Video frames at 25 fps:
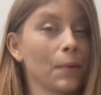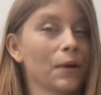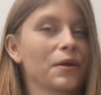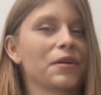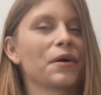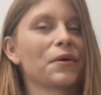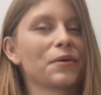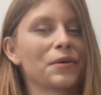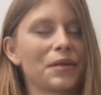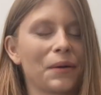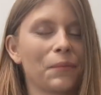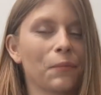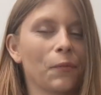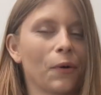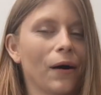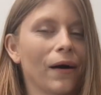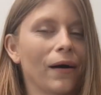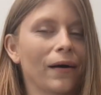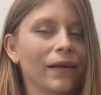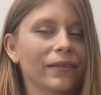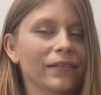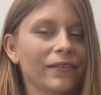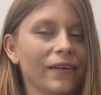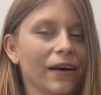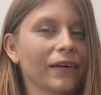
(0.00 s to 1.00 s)
I told him what I
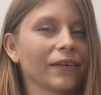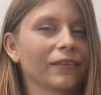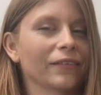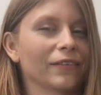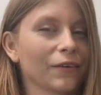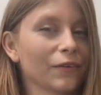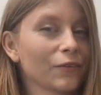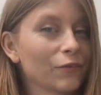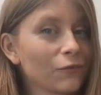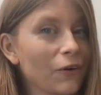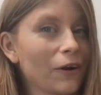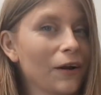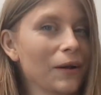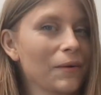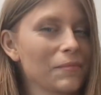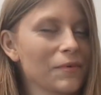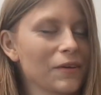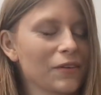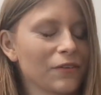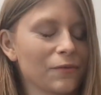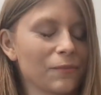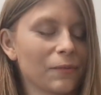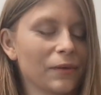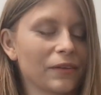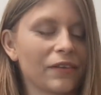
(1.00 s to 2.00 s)
had done because I was very
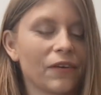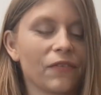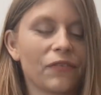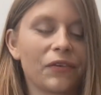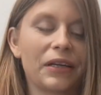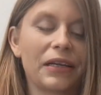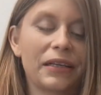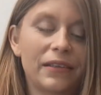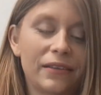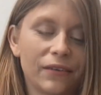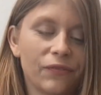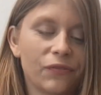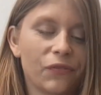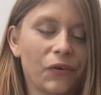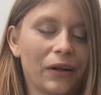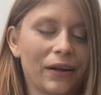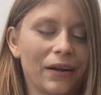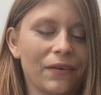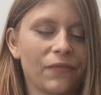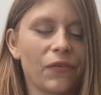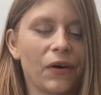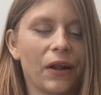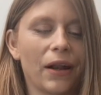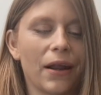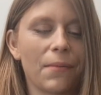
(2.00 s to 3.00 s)
amused with myself. And he did find
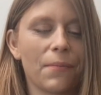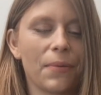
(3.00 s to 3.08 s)
it funny.